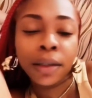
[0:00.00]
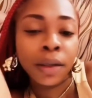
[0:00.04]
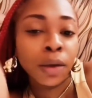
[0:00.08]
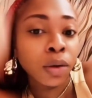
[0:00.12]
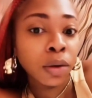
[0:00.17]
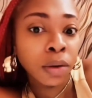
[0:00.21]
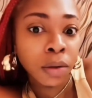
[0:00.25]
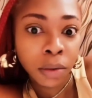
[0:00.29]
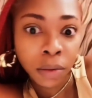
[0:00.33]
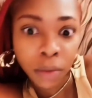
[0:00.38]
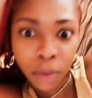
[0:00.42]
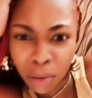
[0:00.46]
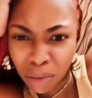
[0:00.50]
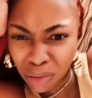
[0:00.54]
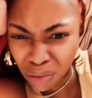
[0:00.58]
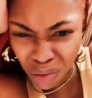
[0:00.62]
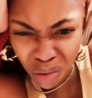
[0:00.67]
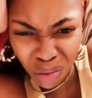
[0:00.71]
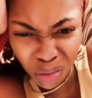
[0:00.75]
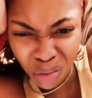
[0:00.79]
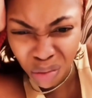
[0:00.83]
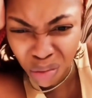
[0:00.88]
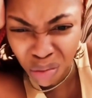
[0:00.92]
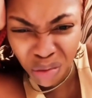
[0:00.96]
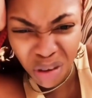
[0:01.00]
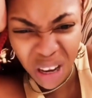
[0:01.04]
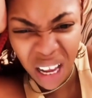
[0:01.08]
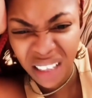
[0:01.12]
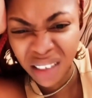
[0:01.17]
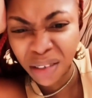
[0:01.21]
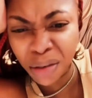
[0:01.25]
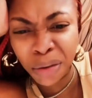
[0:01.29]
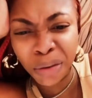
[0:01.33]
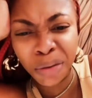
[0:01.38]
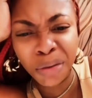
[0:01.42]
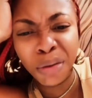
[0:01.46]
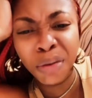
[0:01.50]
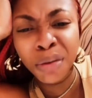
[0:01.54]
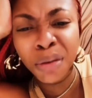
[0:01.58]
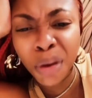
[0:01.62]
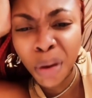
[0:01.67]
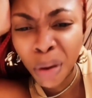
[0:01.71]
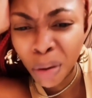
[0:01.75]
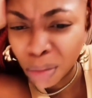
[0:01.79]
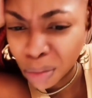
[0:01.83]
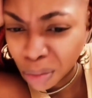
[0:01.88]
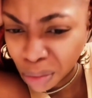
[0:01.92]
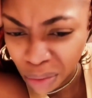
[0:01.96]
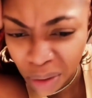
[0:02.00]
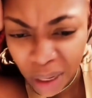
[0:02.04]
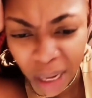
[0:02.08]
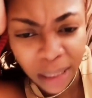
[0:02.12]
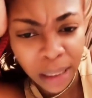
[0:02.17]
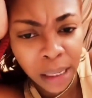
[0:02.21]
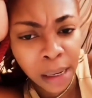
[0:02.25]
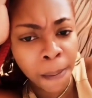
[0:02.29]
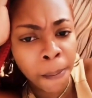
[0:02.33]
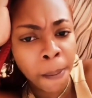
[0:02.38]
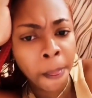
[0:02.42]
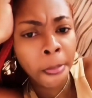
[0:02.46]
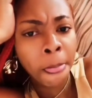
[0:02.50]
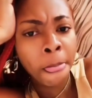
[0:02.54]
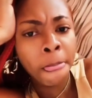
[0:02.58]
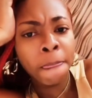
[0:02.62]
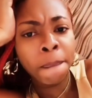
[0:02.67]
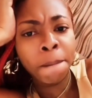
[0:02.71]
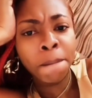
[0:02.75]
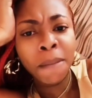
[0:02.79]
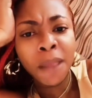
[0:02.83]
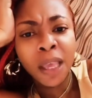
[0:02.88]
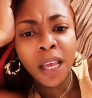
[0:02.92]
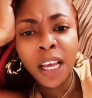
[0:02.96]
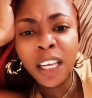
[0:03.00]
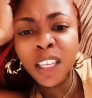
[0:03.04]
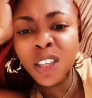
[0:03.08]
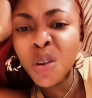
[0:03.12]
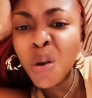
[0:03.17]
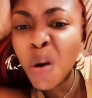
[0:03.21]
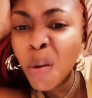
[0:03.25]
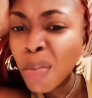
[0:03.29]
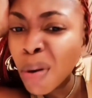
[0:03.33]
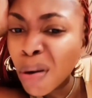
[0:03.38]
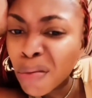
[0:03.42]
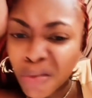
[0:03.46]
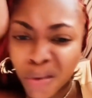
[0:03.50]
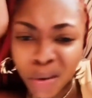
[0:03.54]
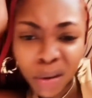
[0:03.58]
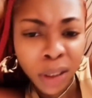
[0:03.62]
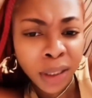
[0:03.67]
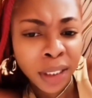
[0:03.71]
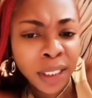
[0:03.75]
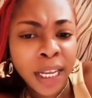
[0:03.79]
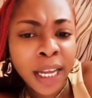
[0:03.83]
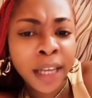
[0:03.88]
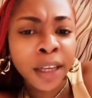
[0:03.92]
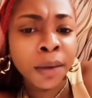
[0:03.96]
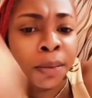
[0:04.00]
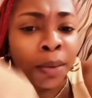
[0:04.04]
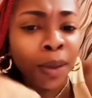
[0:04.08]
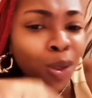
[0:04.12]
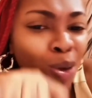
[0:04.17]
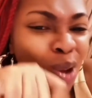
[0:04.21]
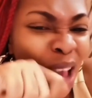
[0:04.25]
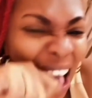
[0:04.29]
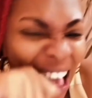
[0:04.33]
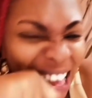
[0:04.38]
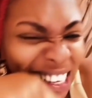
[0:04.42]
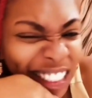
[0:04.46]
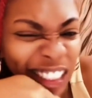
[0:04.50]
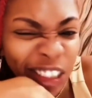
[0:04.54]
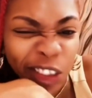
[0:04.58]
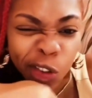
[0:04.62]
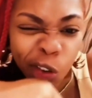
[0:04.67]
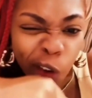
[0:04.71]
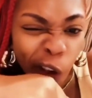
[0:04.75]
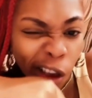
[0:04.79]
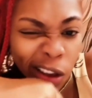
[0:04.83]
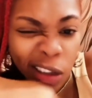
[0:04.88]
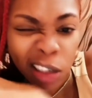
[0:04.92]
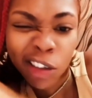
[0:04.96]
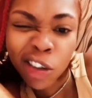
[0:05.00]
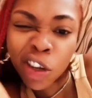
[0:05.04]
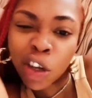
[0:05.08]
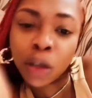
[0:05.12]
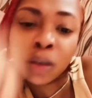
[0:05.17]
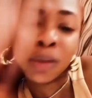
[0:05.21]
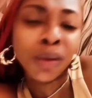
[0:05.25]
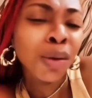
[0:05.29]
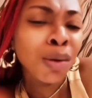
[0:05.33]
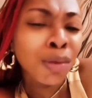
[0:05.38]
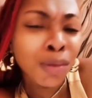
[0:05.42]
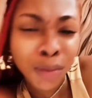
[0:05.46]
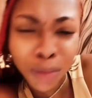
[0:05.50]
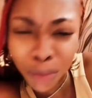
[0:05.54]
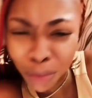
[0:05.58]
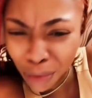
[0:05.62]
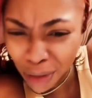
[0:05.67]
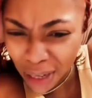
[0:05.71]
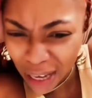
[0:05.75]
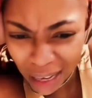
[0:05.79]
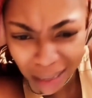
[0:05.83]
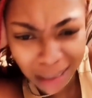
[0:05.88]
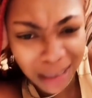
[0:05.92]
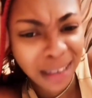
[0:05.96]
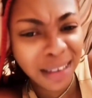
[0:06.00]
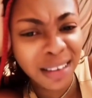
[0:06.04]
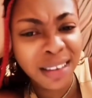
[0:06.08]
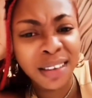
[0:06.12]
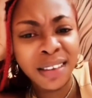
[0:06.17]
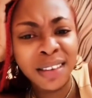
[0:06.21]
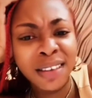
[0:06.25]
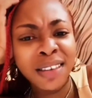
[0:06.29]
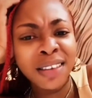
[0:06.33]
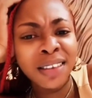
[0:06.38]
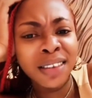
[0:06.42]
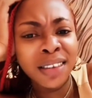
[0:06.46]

Don't do that. Don't do that. It's not both roots that you be doing. Don't do that.